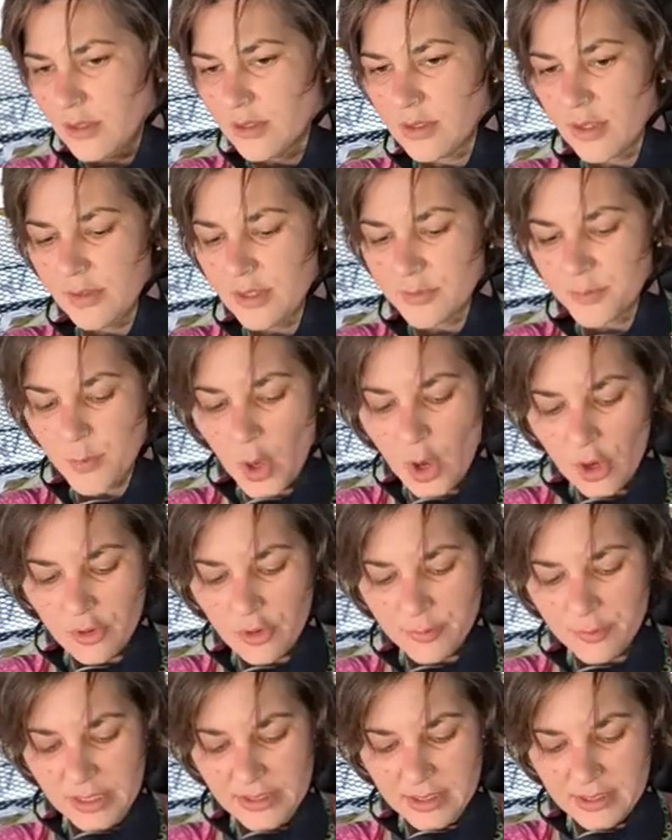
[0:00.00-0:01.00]
So there's part
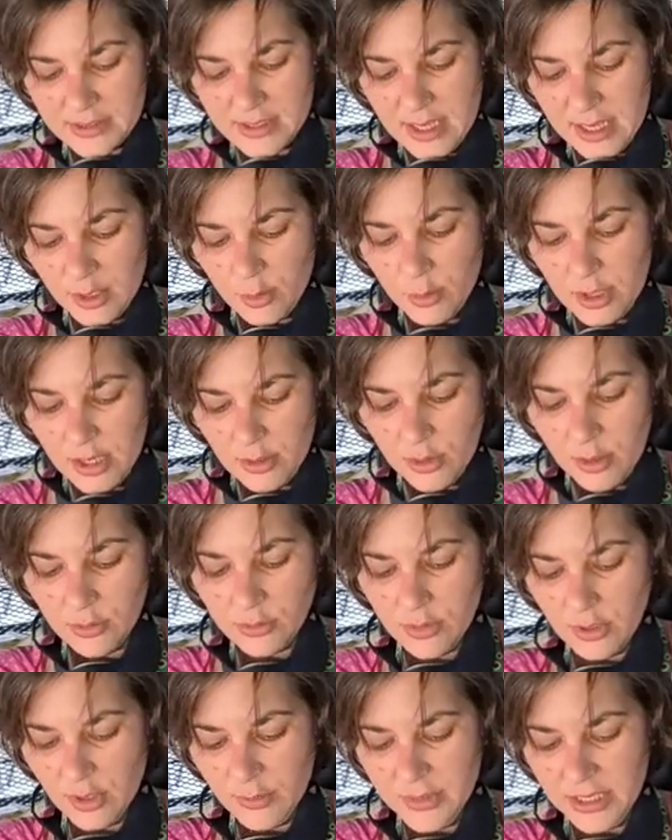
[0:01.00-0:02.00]
of me that's like, well,
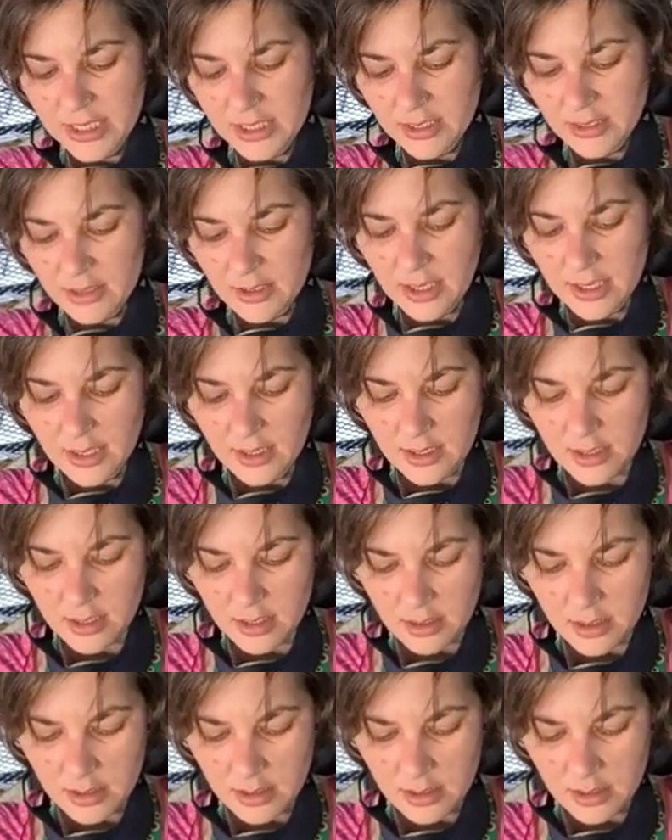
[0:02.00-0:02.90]
hold on a minute, like,